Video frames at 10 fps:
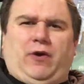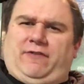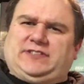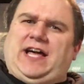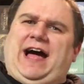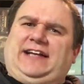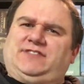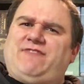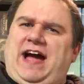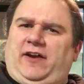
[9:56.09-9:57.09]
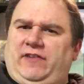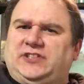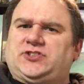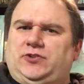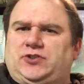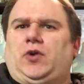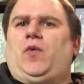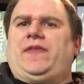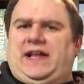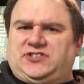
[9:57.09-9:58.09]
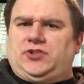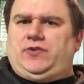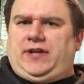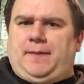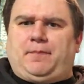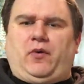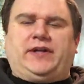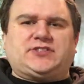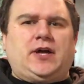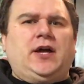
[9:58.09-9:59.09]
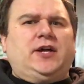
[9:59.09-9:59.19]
whoever has the highest value of each suit, is going to win that suit and get points.